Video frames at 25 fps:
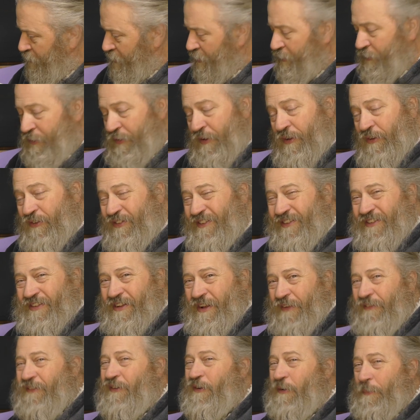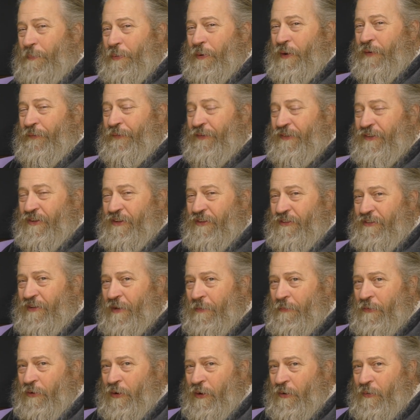the other thing is it doesn't have to look perfect in the
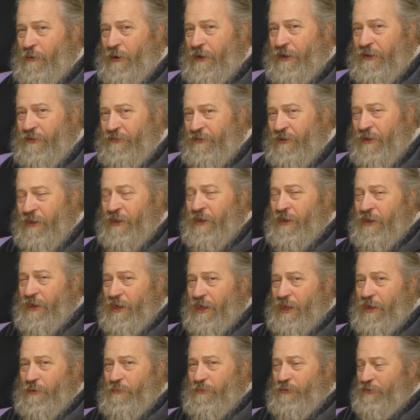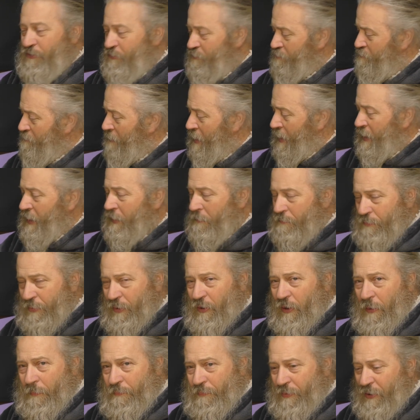same kind of way because it was made
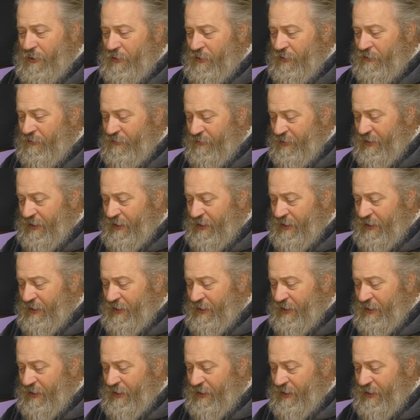by birds.